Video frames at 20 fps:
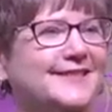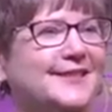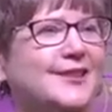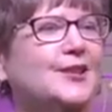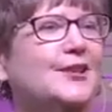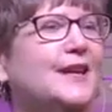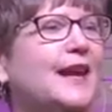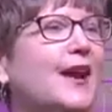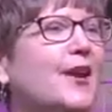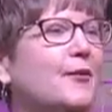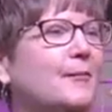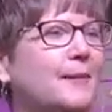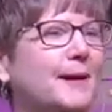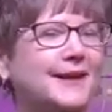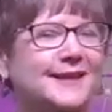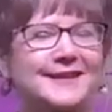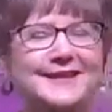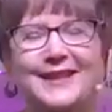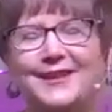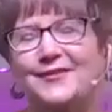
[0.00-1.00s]
Couldn't help
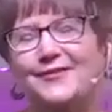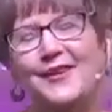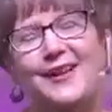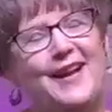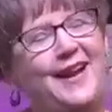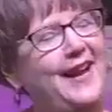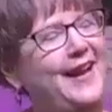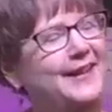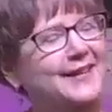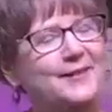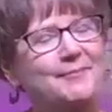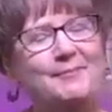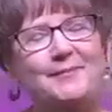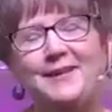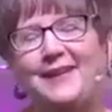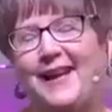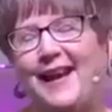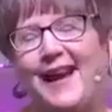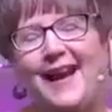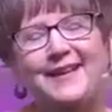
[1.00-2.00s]
myself. I had
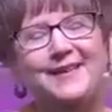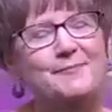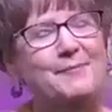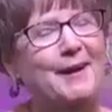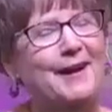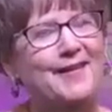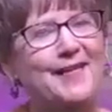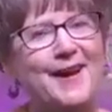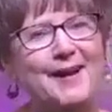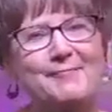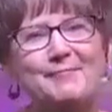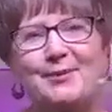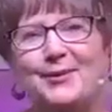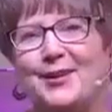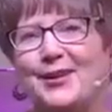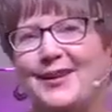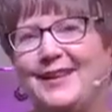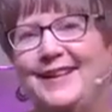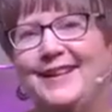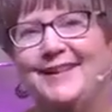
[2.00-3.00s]
to buy that
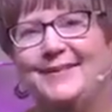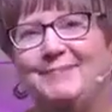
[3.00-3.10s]
book.